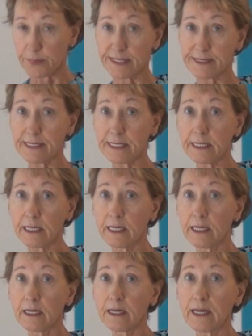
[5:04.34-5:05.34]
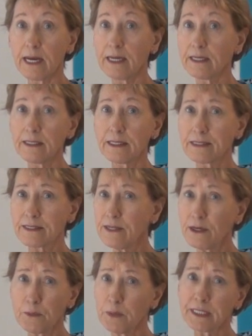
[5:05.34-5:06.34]
busy, and it's
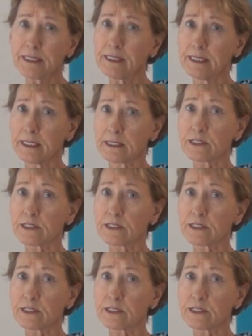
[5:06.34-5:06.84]
not a big deal.